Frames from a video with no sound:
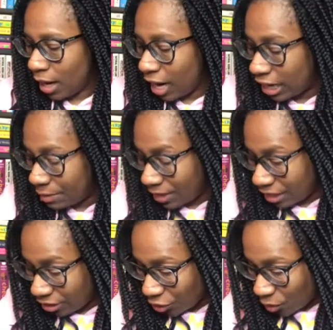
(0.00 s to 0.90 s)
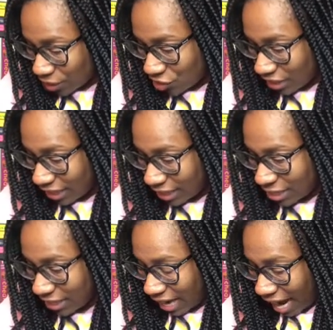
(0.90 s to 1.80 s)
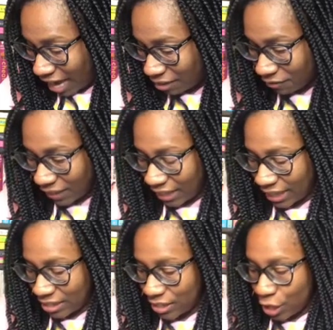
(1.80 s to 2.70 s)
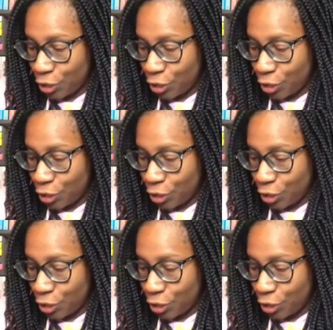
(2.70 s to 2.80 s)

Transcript: Another question that I did have is,